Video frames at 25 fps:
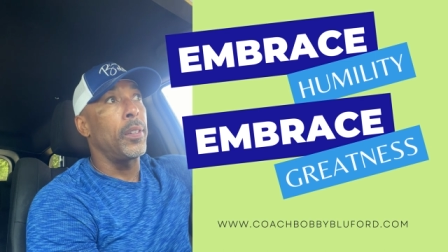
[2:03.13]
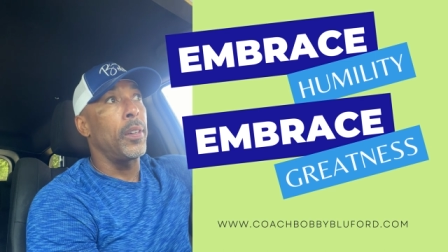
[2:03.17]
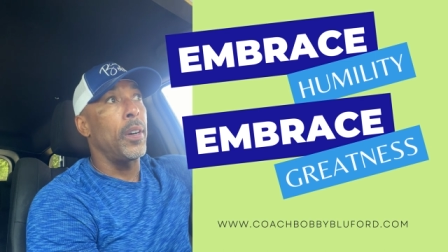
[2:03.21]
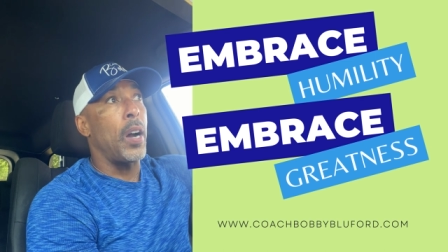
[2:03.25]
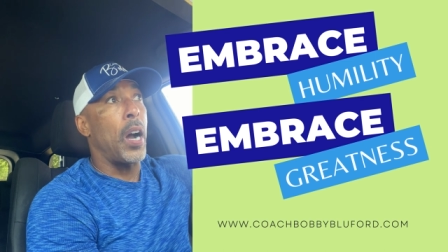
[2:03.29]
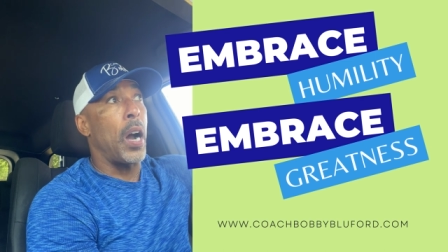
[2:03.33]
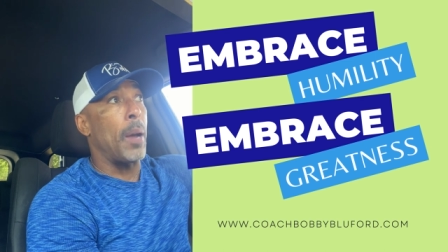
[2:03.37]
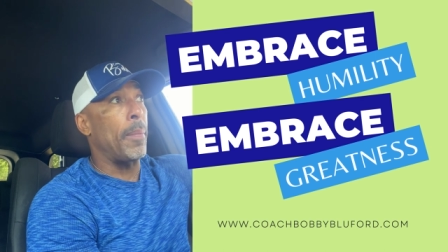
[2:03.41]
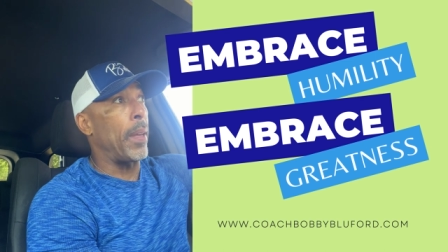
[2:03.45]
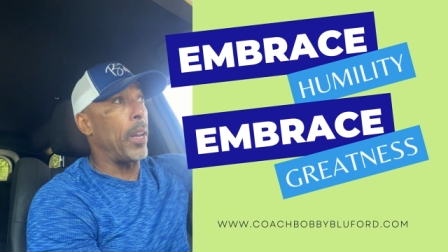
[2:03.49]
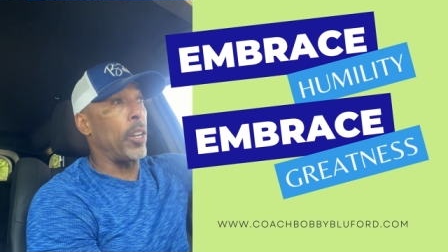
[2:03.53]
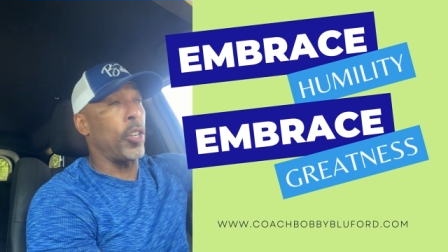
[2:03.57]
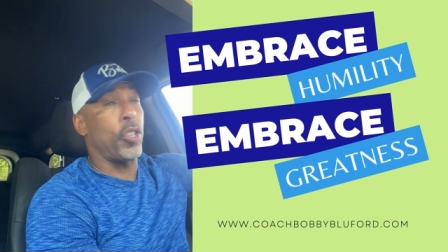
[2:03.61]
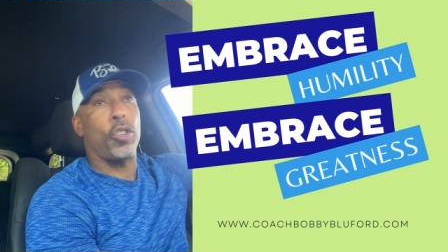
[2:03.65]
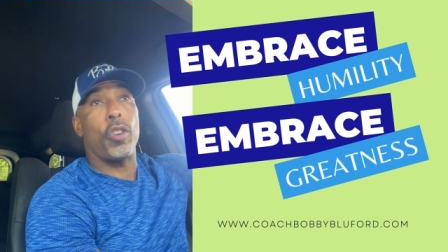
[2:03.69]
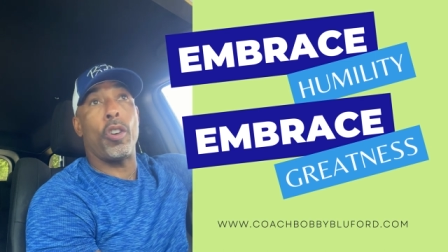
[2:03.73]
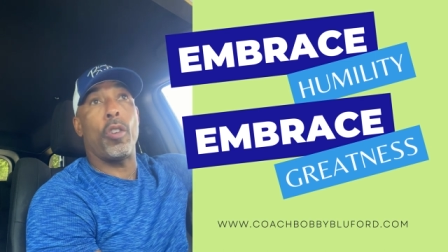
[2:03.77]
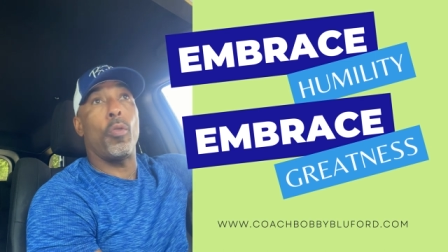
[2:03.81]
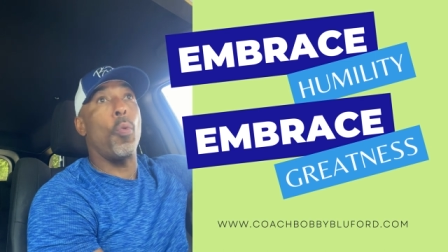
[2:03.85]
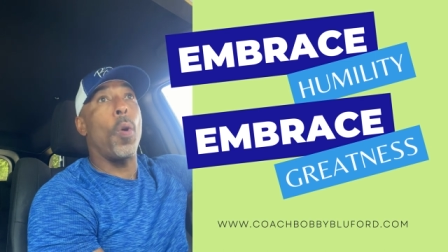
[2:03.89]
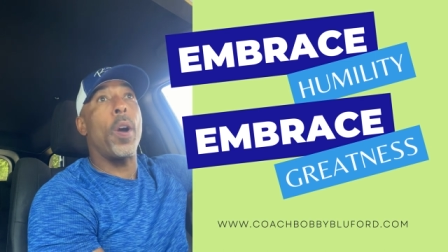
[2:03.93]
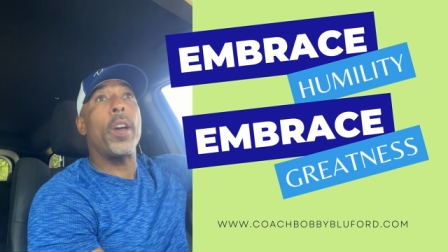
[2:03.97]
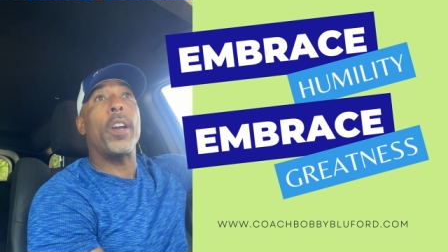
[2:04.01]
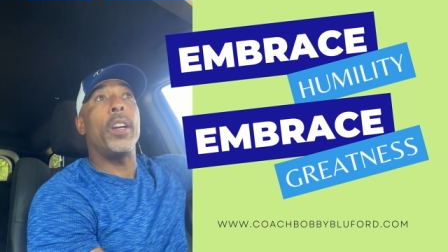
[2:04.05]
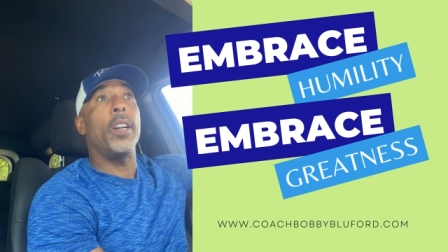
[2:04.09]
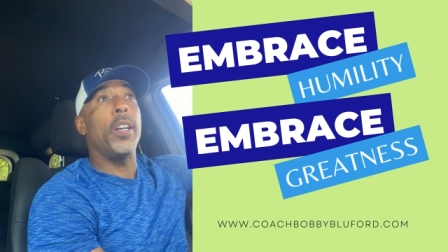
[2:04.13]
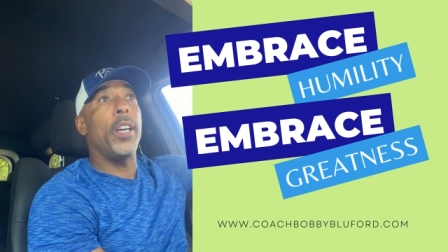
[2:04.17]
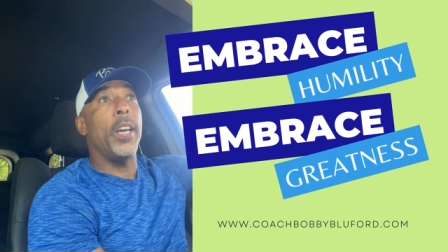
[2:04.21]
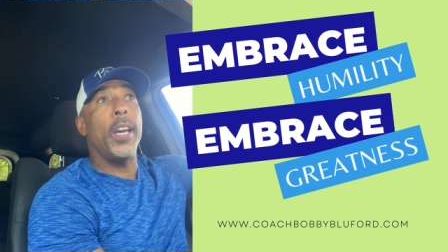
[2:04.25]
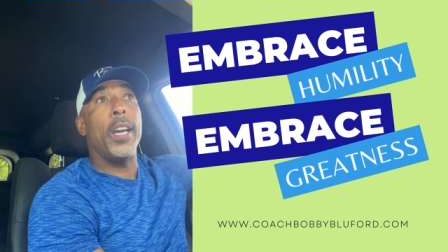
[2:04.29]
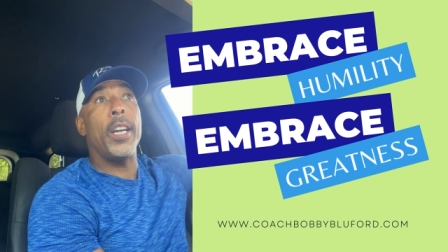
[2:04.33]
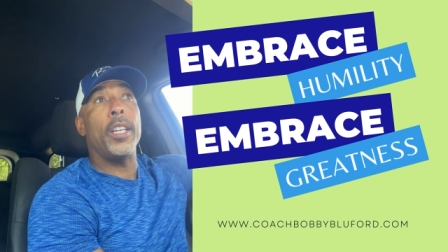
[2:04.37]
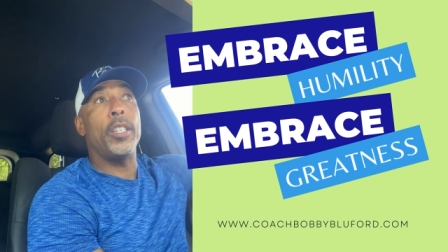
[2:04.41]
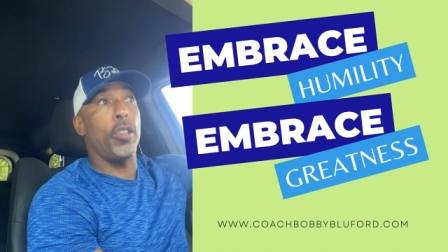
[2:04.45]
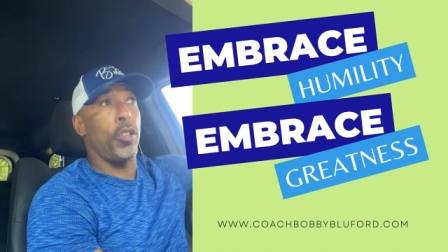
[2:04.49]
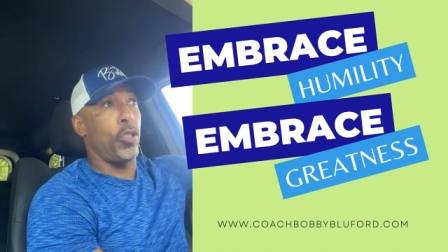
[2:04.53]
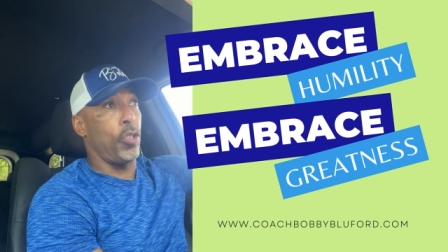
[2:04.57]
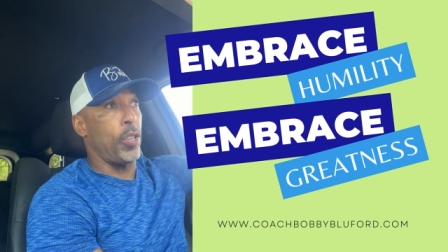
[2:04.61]
I'm not sure what it
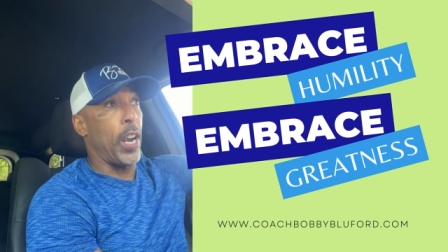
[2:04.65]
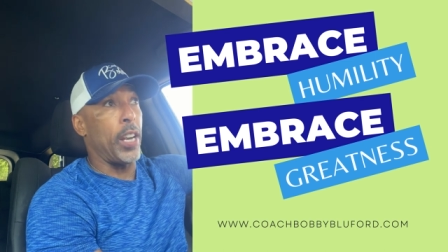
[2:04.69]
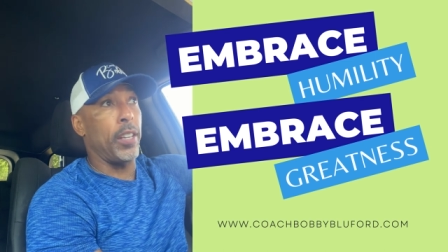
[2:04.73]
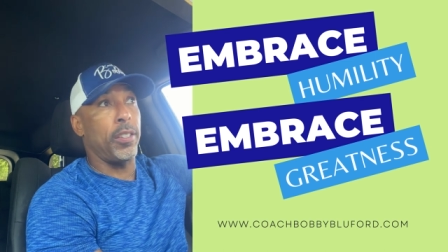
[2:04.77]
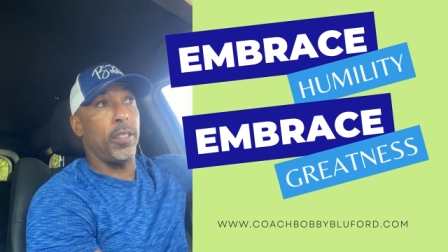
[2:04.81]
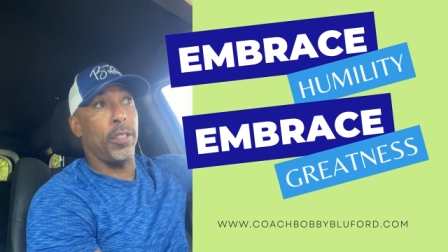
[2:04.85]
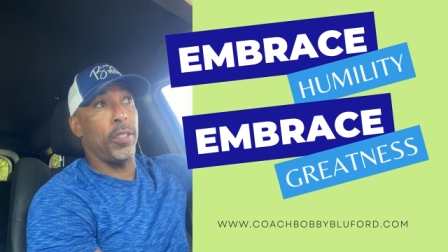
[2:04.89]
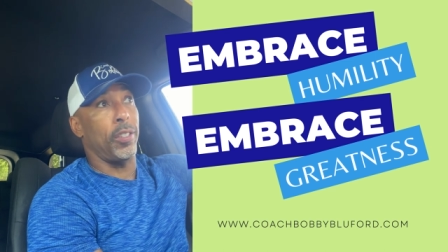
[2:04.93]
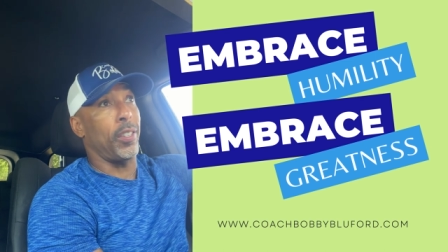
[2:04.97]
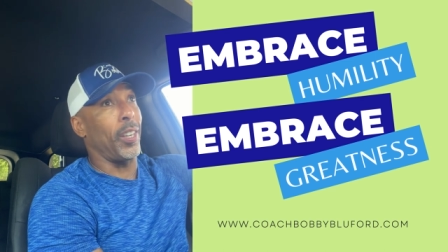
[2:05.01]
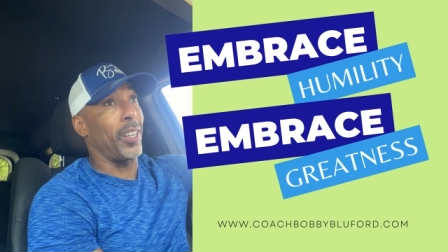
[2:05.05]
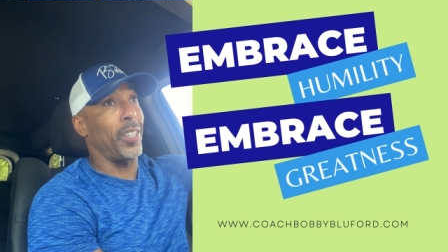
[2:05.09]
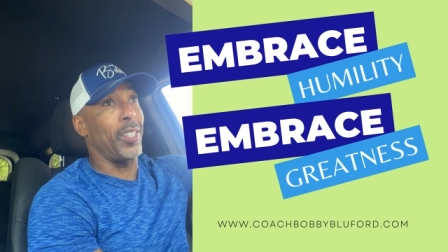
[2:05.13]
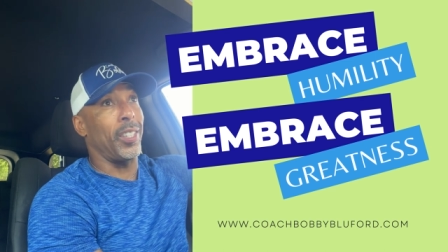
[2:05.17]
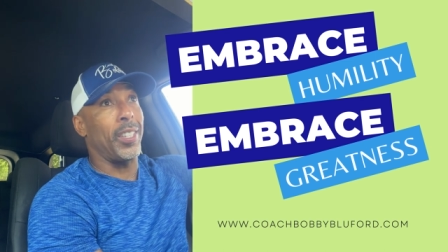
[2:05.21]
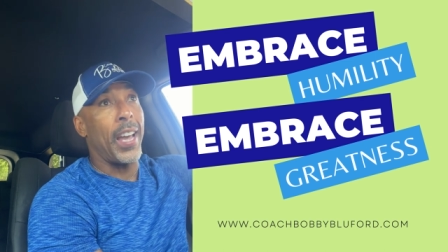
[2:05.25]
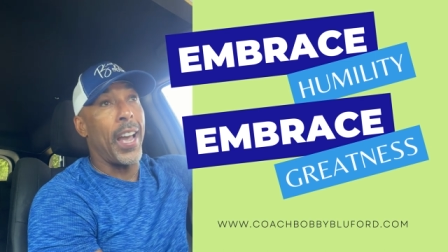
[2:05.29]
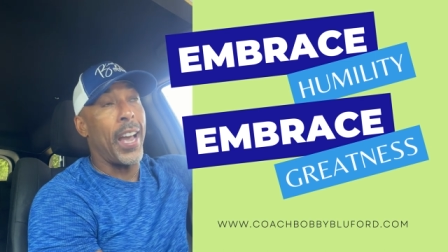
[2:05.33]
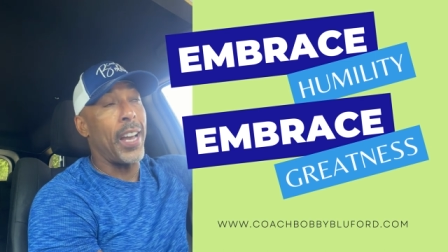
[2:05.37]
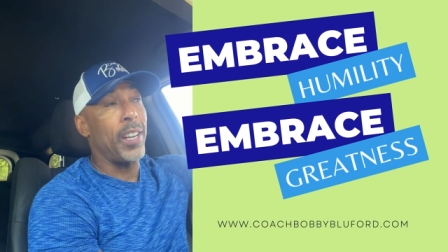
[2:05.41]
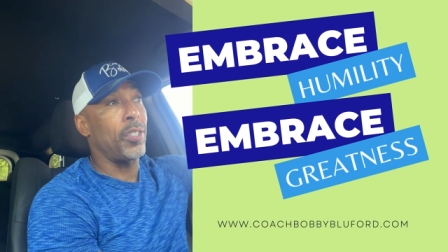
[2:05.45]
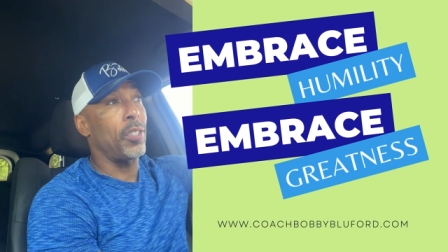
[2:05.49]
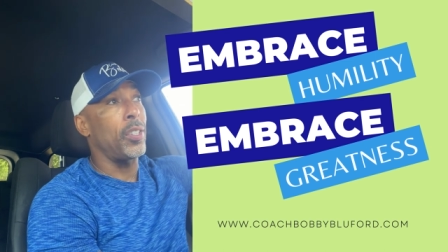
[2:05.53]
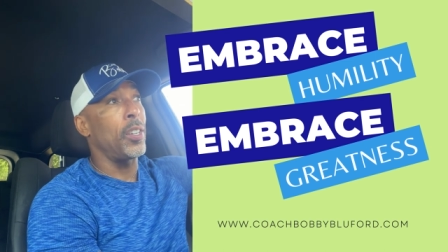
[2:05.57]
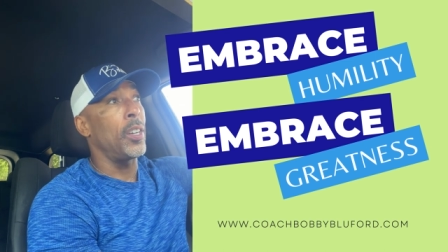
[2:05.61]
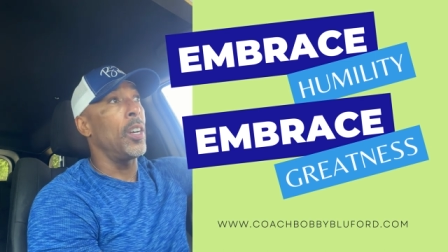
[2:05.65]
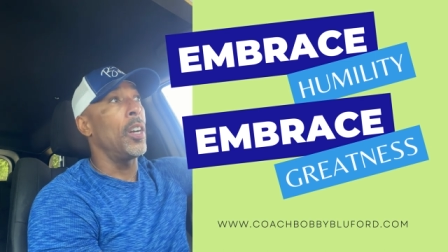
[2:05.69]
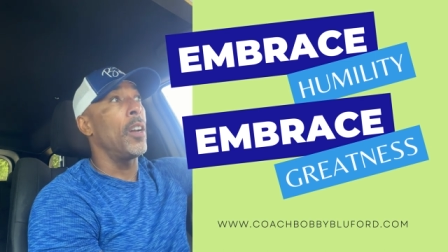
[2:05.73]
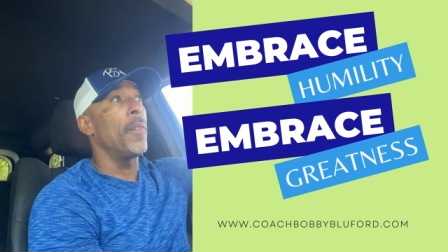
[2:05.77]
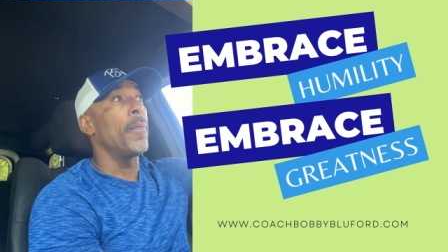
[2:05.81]
is. You're chasing success.